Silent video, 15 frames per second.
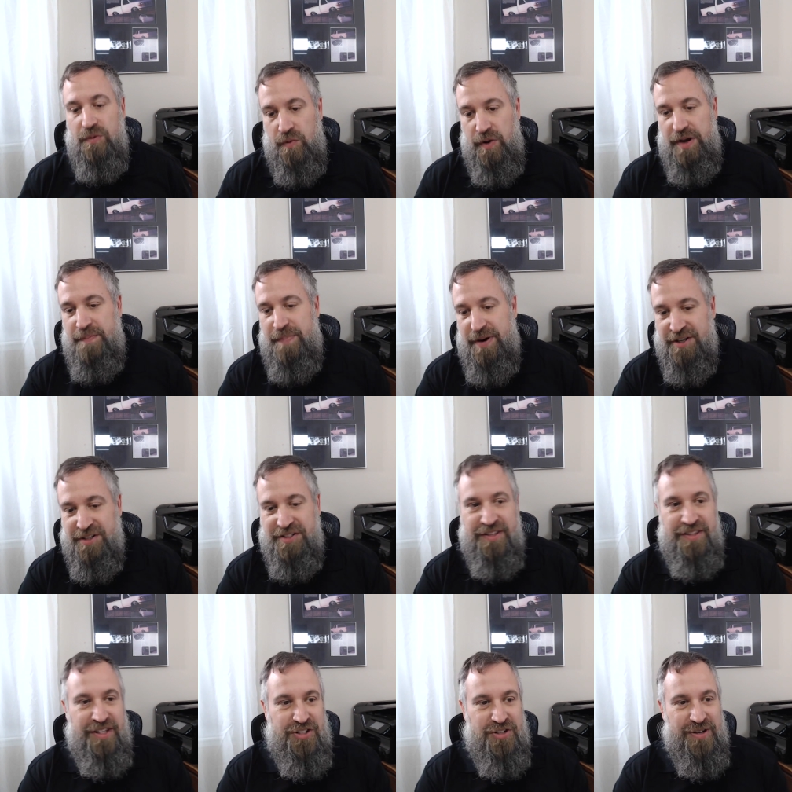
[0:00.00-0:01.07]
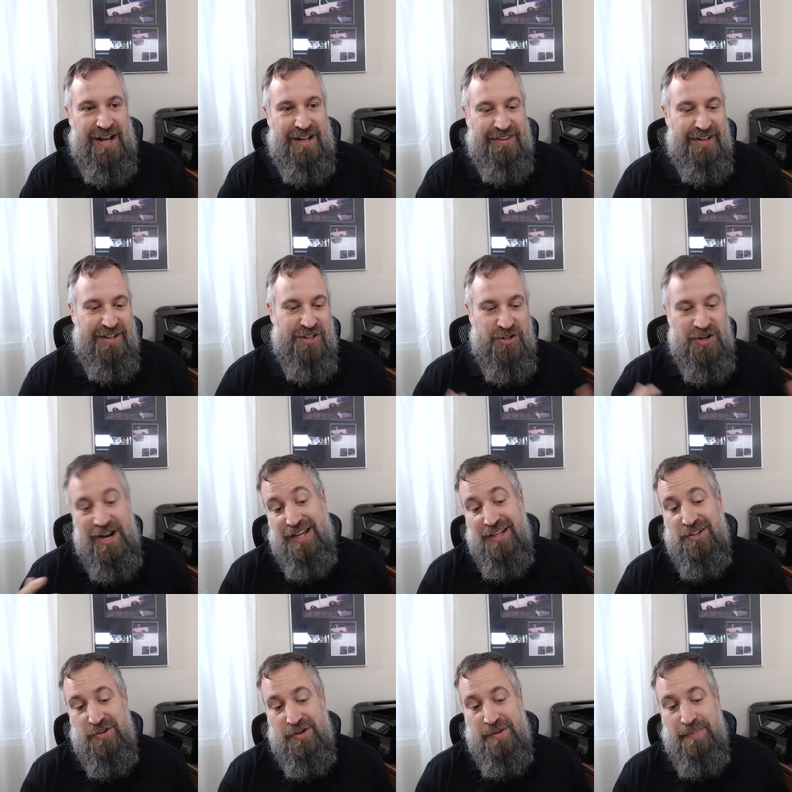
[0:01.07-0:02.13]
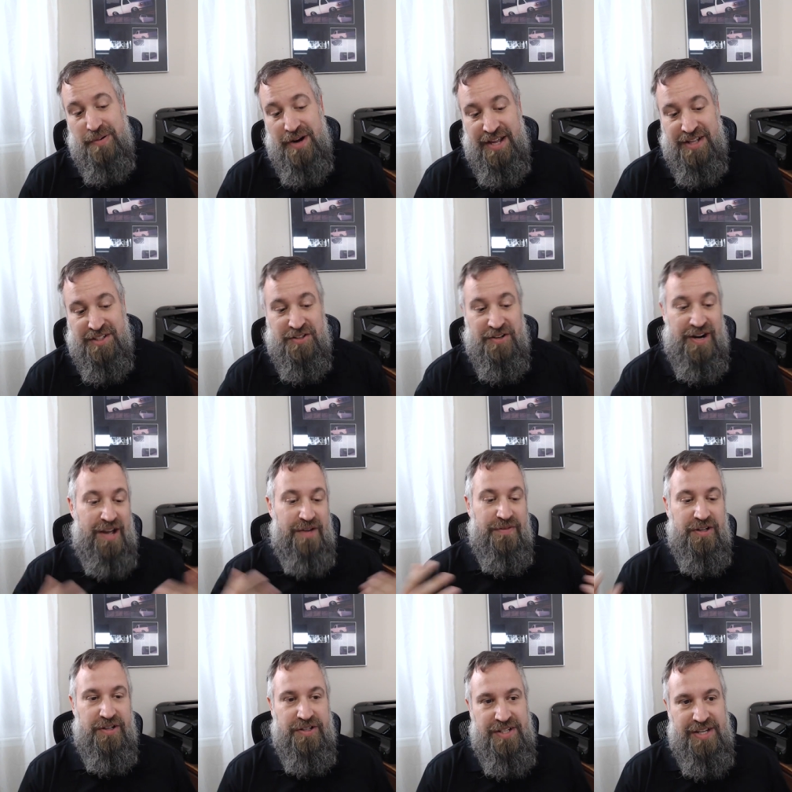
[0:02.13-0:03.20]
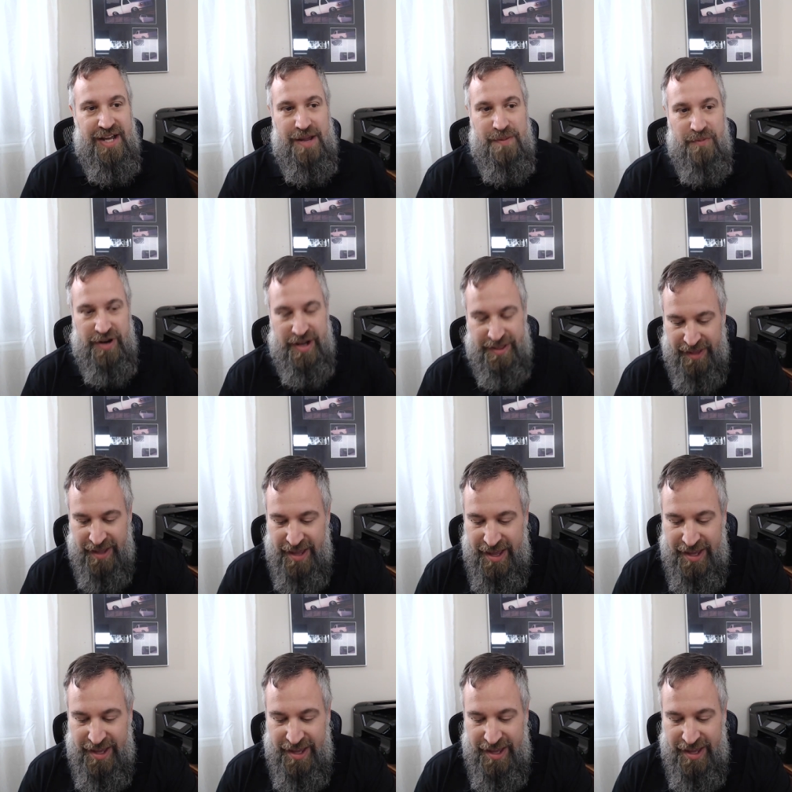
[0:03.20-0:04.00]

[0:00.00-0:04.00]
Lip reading: one person that you're out there trying to impress or have a good time with.